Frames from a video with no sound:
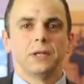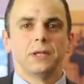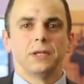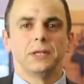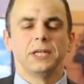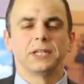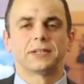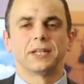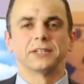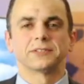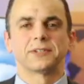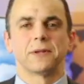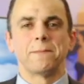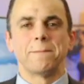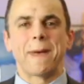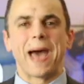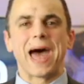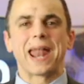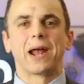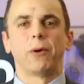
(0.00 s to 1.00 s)
it doesn't
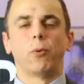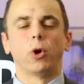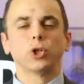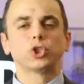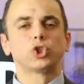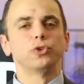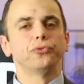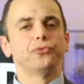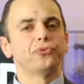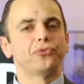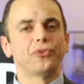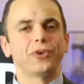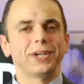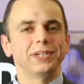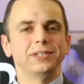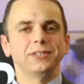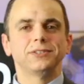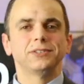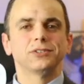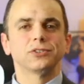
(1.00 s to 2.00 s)
matter what you
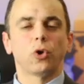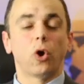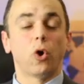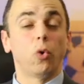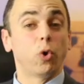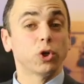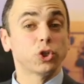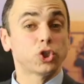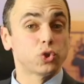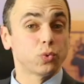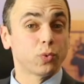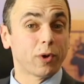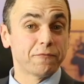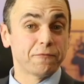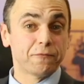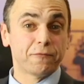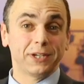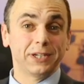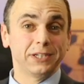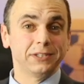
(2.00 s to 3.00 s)
face or what you are
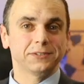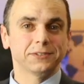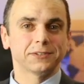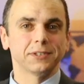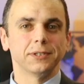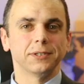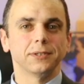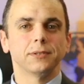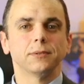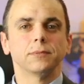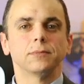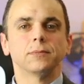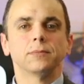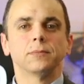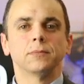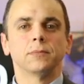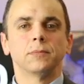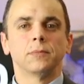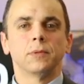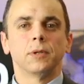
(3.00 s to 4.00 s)
facing.
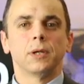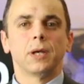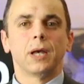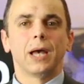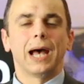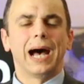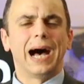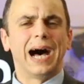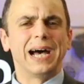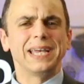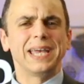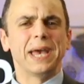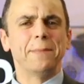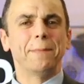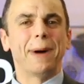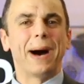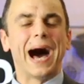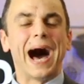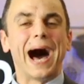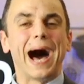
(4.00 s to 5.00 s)
I
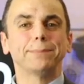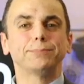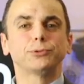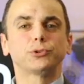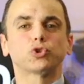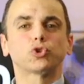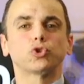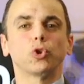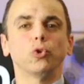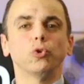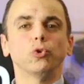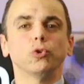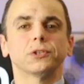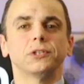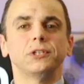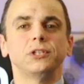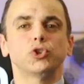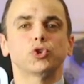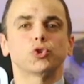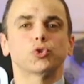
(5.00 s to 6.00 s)
am
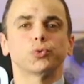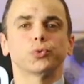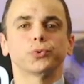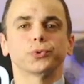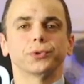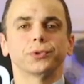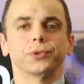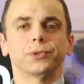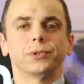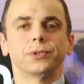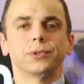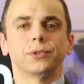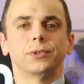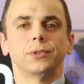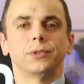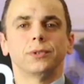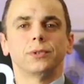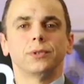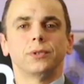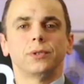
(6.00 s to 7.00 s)
absolutely sure
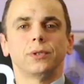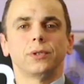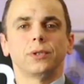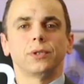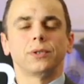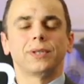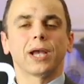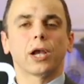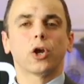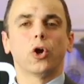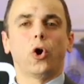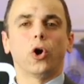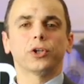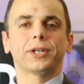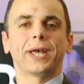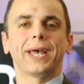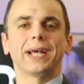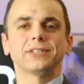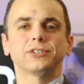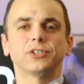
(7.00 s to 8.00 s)
that God
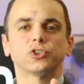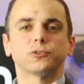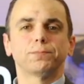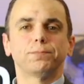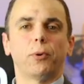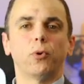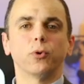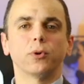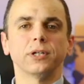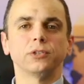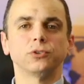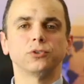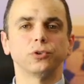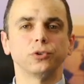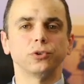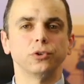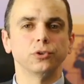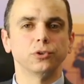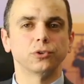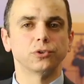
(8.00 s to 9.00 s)
has spoken to
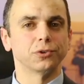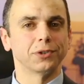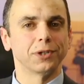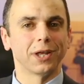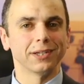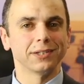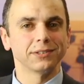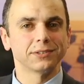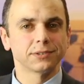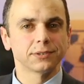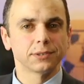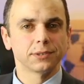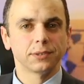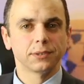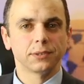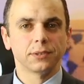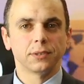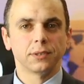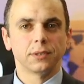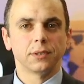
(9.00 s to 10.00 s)
you tonight.
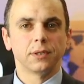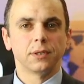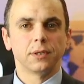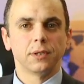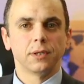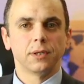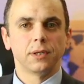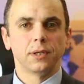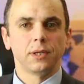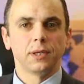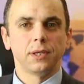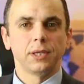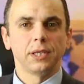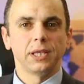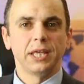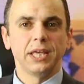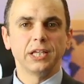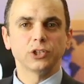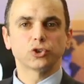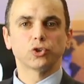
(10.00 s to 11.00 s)

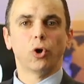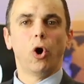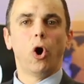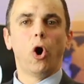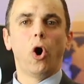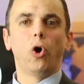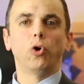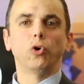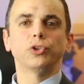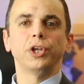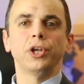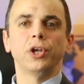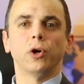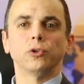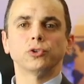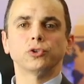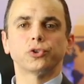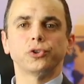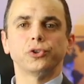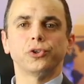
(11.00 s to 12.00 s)
He is holding
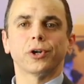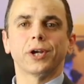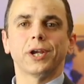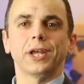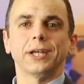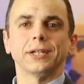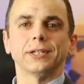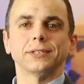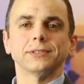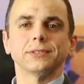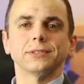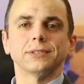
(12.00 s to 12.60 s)
on to your hand.